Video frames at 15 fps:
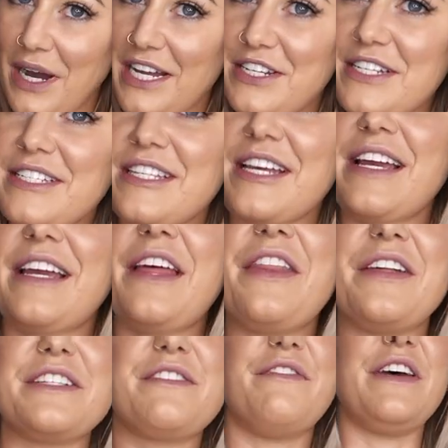I just think
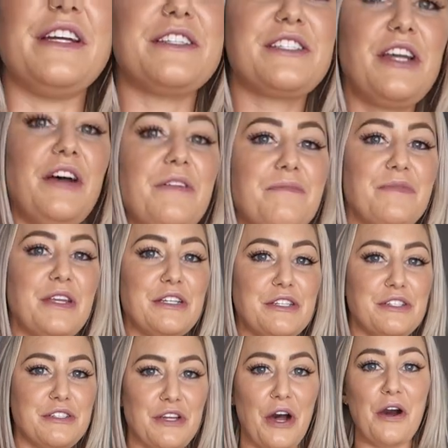this fits
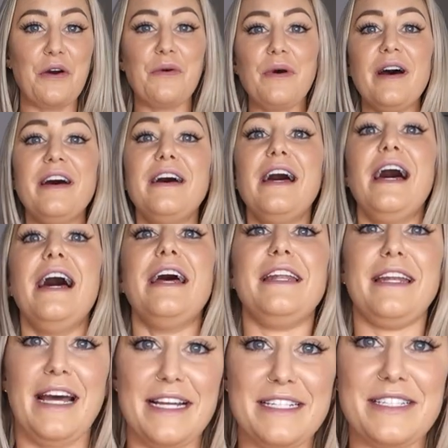so
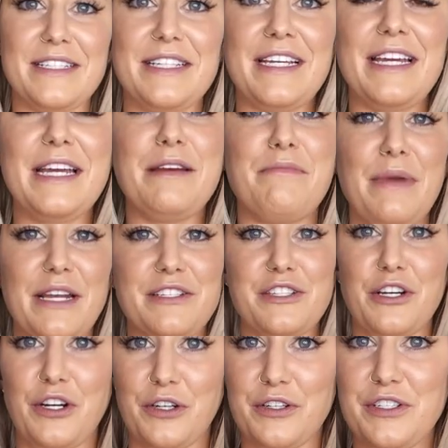nicely. It makes the
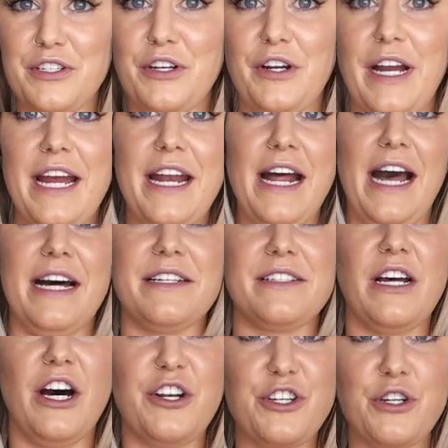girls look great. It has
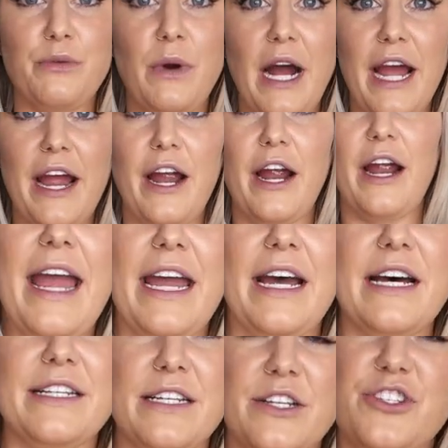underwire
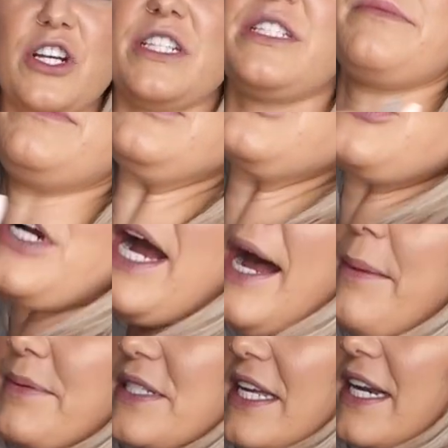and adjustable straps